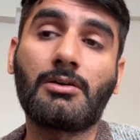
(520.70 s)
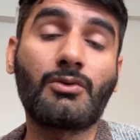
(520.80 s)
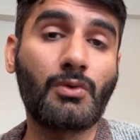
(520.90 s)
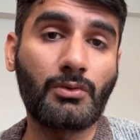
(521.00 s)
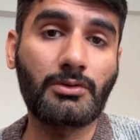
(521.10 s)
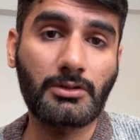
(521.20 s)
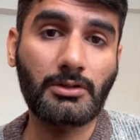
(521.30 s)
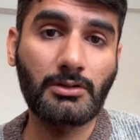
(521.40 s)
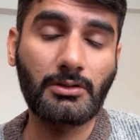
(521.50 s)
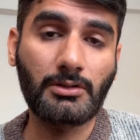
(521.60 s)
don't
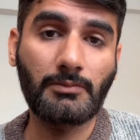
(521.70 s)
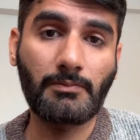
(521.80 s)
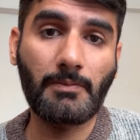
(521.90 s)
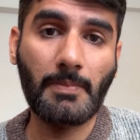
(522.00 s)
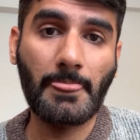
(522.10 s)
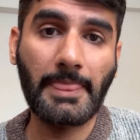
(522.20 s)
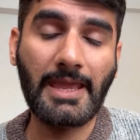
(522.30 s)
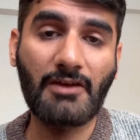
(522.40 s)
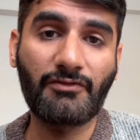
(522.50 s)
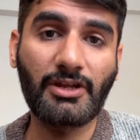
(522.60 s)

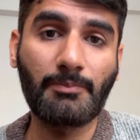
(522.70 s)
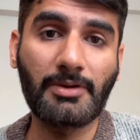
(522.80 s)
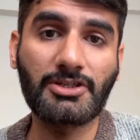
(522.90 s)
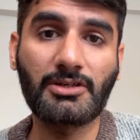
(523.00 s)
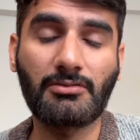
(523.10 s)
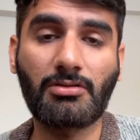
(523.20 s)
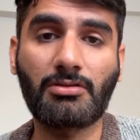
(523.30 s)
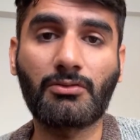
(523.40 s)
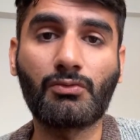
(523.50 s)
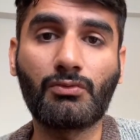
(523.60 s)
have real patients
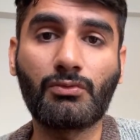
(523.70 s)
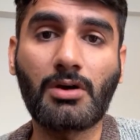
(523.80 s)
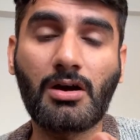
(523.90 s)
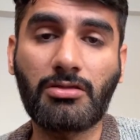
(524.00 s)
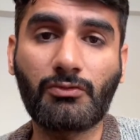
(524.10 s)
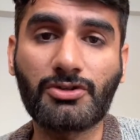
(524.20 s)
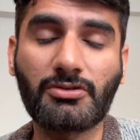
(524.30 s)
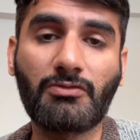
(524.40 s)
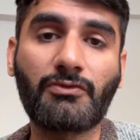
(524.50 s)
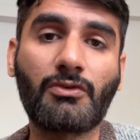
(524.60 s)
to ask
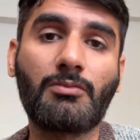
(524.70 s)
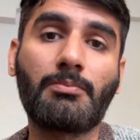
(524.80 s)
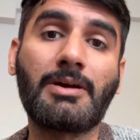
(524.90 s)
questions from,